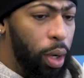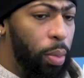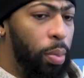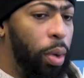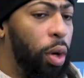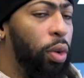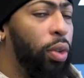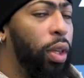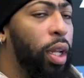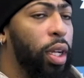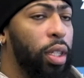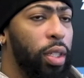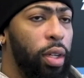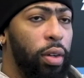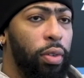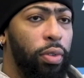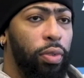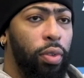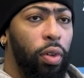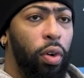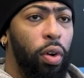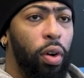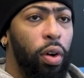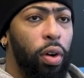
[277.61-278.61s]
both ends of the
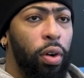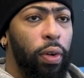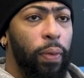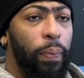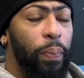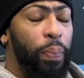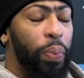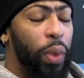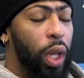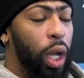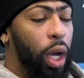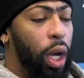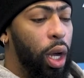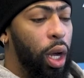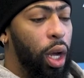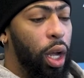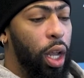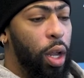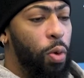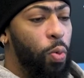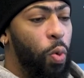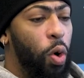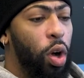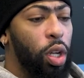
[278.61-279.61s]
floor.
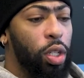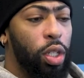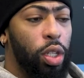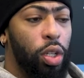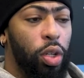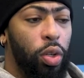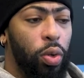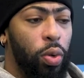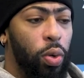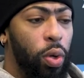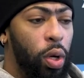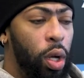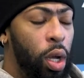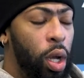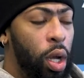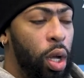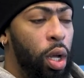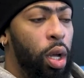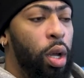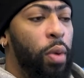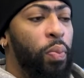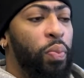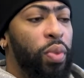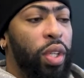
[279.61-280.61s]
He wants to
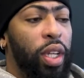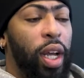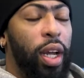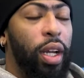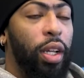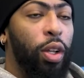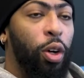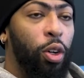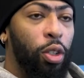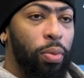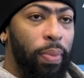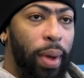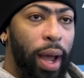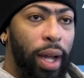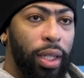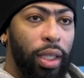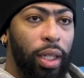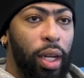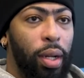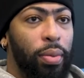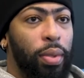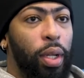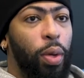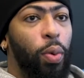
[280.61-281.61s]
take those
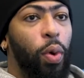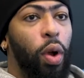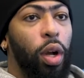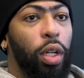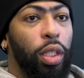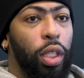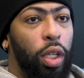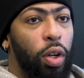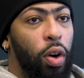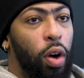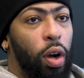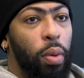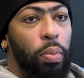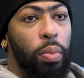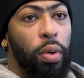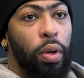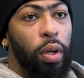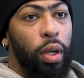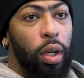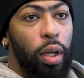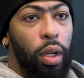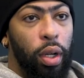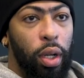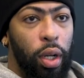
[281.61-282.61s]
matchups. He wanted to guard
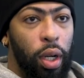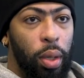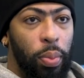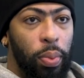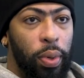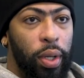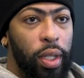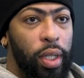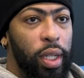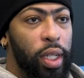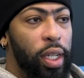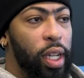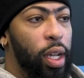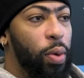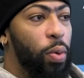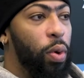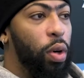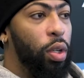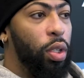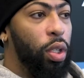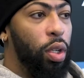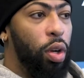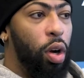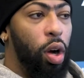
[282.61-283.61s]
Book in the preseason. He
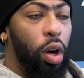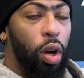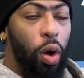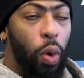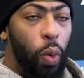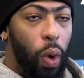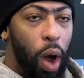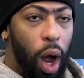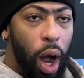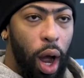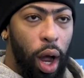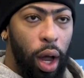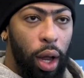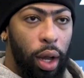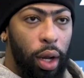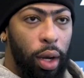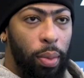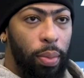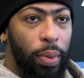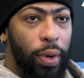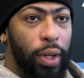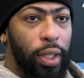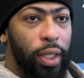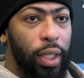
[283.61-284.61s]
wanted to guard Kawhi in
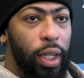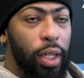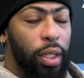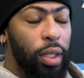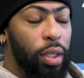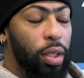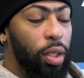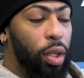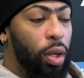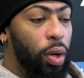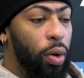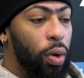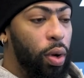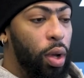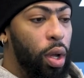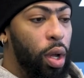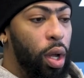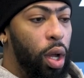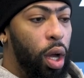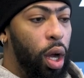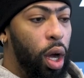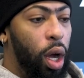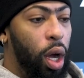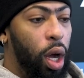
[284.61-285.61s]
the preseason. So
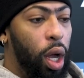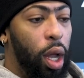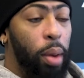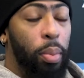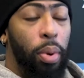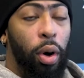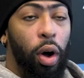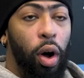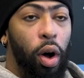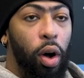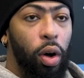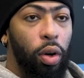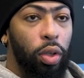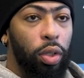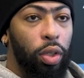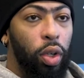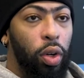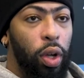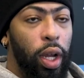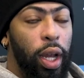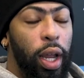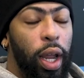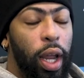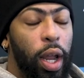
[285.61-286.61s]
and Paul.
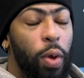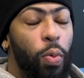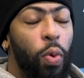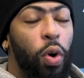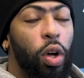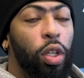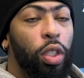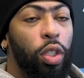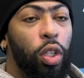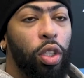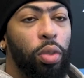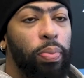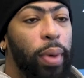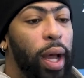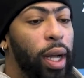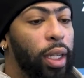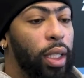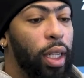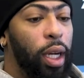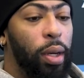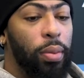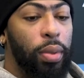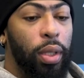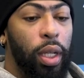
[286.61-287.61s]
So he wants those
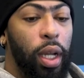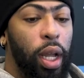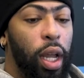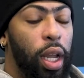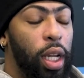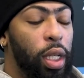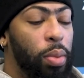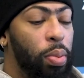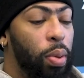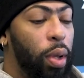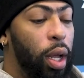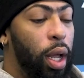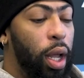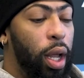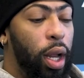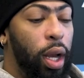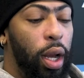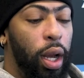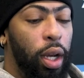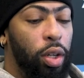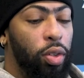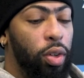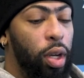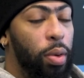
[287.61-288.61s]
matchups. He's
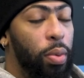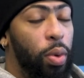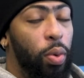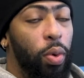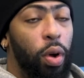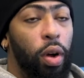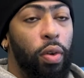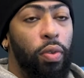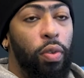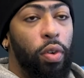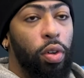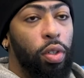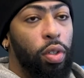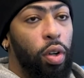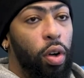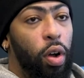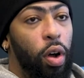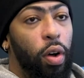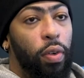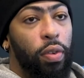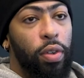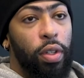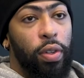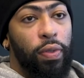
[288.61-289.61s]
playing extremely well for us on the
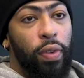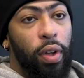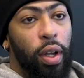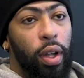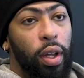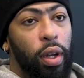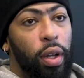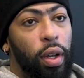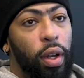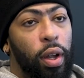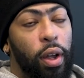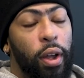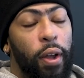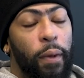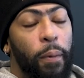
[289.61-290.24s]
offensive end,